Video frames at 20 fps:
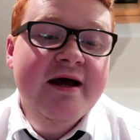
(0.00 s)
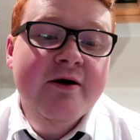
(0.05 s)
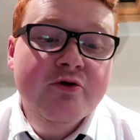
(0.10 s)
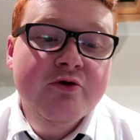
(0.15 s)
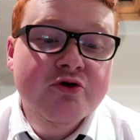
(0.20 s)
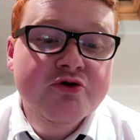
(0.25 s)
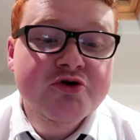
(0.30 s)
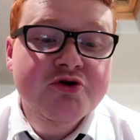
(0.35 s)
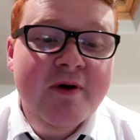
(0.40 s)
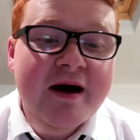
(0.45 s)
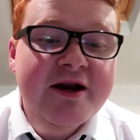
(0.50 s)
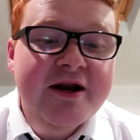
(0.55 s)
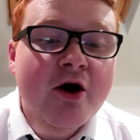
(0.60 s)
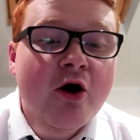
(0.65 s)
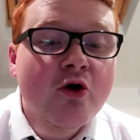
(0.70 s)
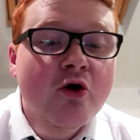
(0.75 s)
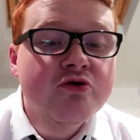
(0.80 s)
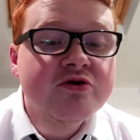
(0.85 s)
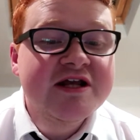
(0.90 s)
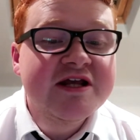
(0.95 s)
Now, Gundogan
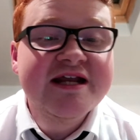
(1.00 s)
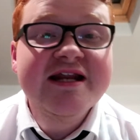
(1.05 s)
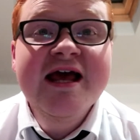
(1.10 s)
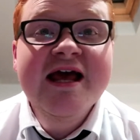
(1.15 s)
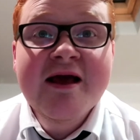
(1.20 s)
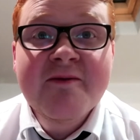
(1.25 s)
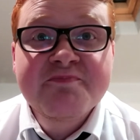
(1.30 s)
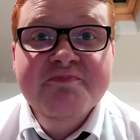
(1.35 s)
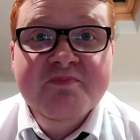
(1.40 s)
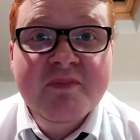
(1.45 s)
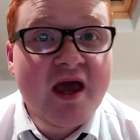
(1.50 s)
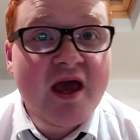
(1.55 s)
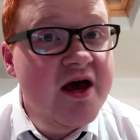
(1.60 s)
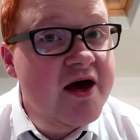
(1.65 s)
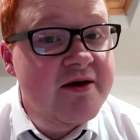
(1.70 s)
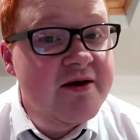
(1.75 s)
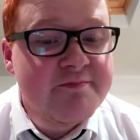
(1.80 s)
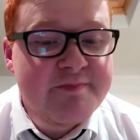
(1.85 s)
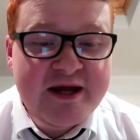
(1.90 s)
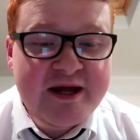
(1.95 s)
holding,
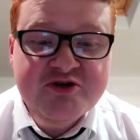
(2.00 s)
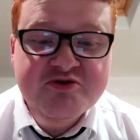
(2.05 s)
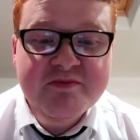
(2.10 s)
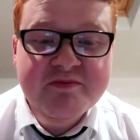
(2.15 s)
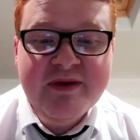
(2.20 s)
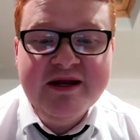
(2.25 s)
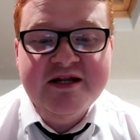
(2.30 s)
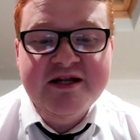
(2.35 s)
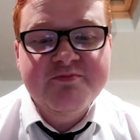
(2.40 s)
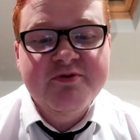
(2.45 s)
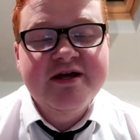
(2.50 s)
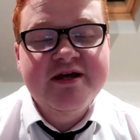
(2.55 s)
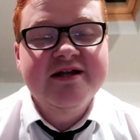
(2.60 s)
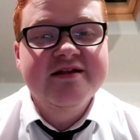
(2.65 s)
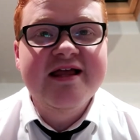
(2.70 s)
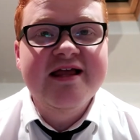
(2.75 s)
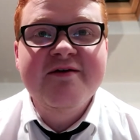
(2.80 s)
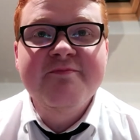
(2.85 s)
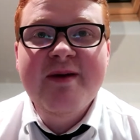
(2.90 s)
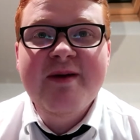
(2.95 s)
Benjamin Mendy playing
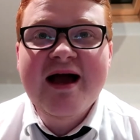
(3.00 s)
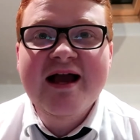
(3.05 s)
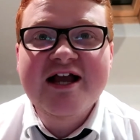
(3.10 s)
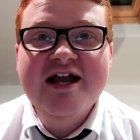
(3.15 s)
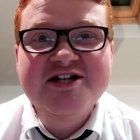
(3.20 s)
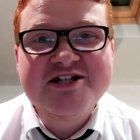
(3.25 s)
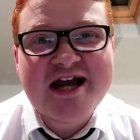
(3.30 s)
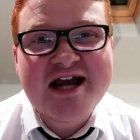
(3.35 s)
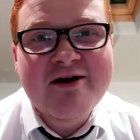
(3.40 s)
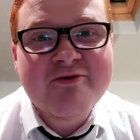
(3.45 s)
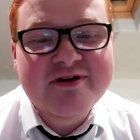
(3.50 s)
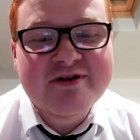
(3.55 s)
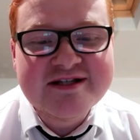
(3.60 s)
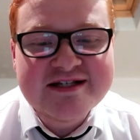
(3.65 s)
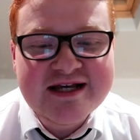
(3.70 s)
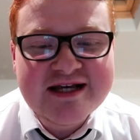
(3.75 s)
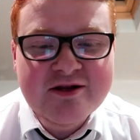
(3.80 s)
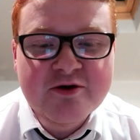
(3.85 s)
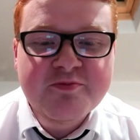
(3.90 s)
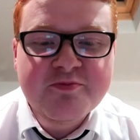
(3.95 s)
at left-back, João
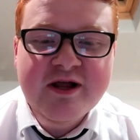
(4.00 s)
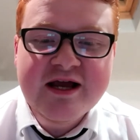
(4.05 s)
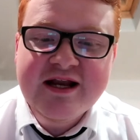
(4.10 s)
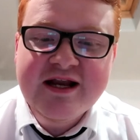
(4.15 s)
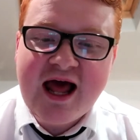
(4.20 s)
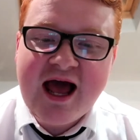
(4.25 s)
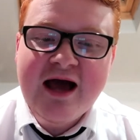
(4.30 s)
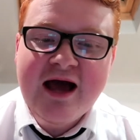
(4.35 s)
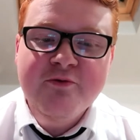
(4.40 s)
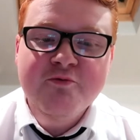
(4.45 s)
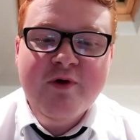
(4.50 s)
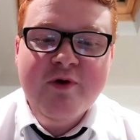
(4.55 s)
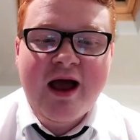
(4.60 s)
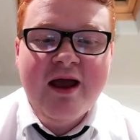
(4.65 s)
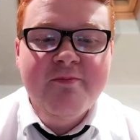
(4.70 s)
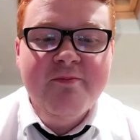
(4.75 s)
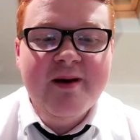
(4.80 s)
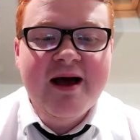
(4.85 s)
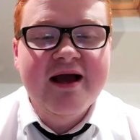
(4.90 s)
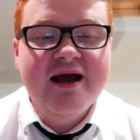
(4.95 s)
Cancelo playing at
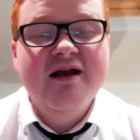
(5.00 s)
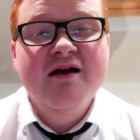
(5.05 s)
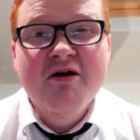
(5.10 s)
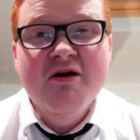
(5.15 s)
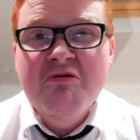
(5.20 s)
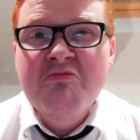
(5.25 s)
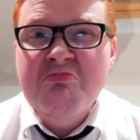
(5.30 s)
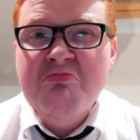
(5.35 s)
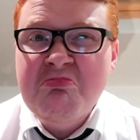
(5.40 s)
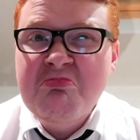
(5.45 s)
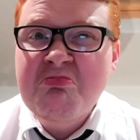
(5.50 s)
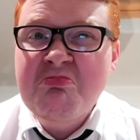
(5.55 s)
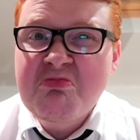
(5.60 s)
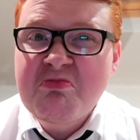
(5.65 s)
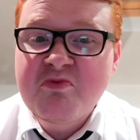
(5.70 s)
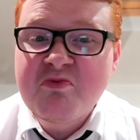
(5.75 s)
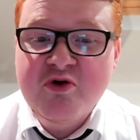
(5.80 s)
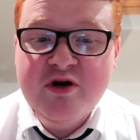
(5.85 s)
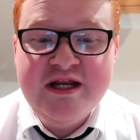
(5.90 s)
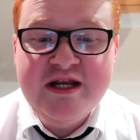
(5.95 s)
right-back.
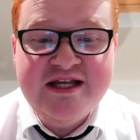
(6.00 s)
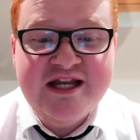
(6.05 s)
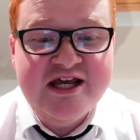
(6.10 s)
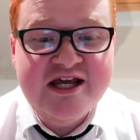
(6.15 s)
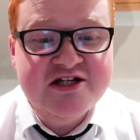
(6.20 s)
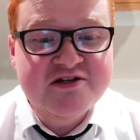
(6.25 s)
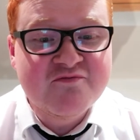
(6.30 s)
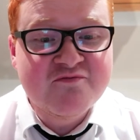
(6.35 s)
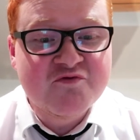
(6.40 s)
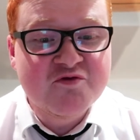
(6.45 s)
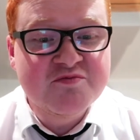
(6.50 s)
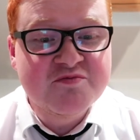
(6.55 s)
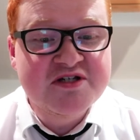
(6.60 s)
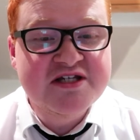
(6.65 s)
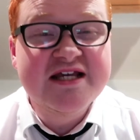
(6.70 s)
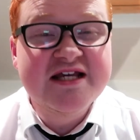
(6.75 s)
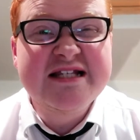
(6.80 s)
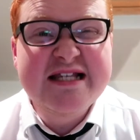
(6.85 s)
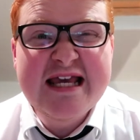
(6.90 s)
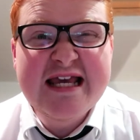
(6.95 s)
Pretty decent from
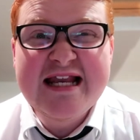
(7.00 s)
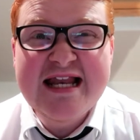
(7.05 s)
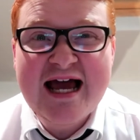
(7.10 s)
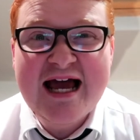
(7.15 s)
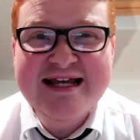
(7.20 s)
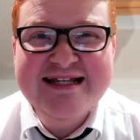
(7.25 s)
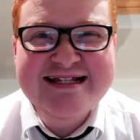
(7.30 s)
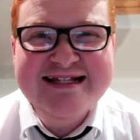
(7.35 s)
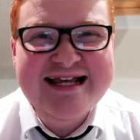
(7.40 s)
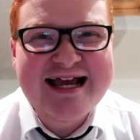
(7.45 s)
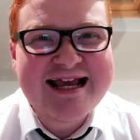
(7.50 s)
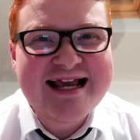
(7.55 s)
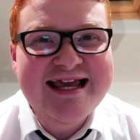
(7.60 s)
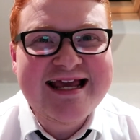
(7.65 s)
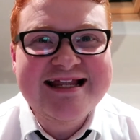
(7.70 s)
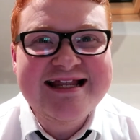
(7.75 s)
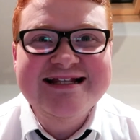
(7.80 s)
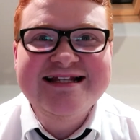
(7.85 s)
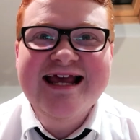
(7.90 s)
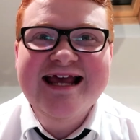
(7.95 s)
City, nice attacking
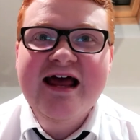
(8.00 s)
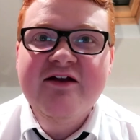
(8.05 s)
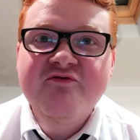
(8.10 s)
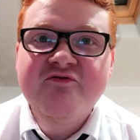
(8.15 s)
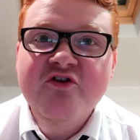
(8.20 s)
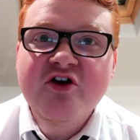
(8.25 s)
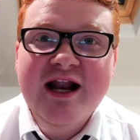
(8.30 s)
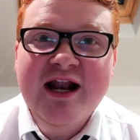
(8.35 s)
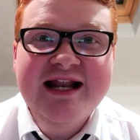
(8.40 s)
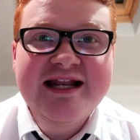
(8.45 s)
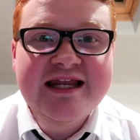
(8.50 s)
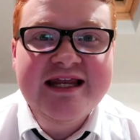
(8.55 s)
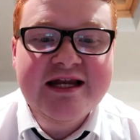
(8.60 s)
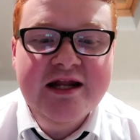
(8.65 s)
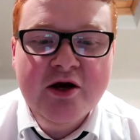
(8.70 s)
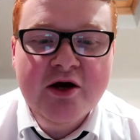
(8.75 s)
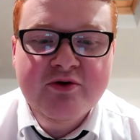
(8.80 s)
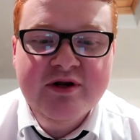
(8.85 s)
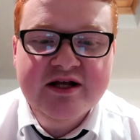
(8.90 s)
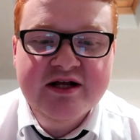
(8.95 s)
intent.
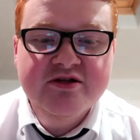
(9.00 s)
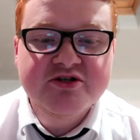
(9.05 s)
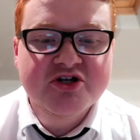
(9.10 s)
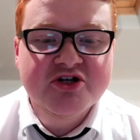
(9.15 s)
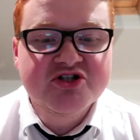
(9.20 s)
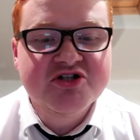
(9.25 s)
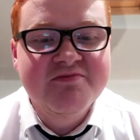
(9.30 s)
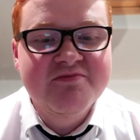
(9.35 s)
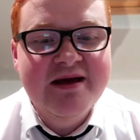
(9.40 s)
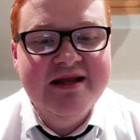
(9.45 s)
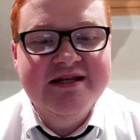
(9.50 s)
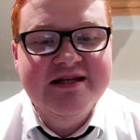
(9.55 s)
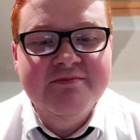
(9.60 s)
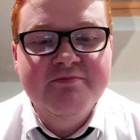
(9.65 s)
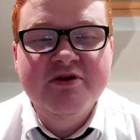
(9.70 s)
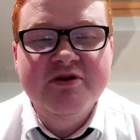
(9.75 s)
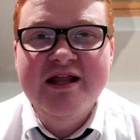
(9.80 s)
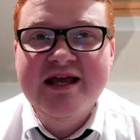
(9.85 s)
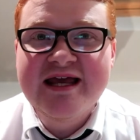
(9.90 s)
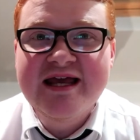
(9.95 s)
Fernandinho, Nicolas Otamendi
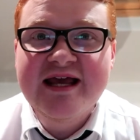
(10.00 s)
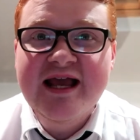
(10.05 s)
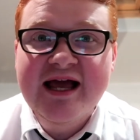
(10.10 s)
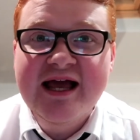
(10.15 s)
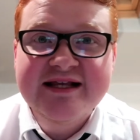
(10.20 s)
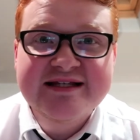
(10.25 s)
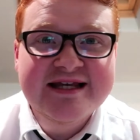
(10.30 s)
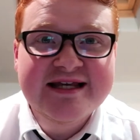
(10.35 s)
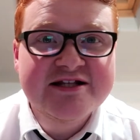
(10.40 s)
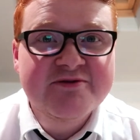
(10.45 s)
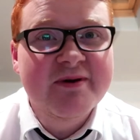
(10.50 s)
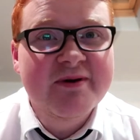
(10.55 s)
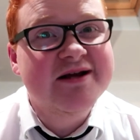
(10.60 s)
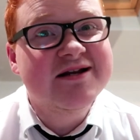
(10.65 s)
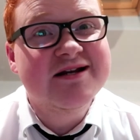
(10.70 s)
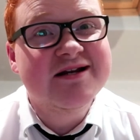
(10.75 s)
playing at centre-back.